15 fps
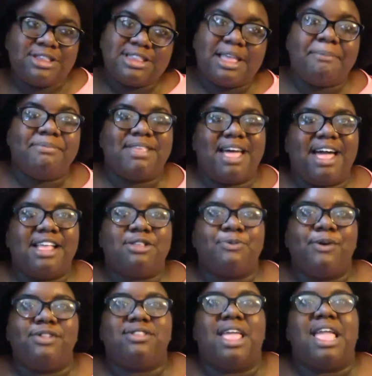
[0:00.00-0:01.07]
sometimes
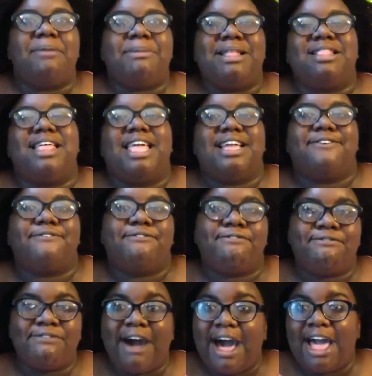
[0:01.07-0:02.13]
will take me like
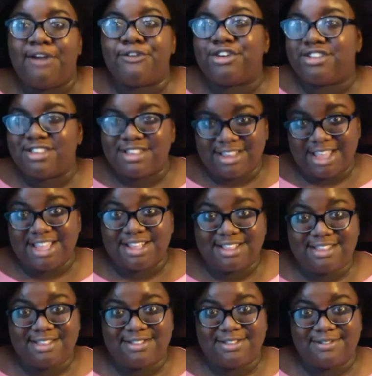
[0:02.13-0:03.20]
5 or
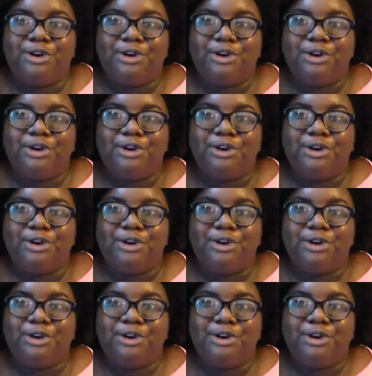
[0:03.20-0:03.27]
6.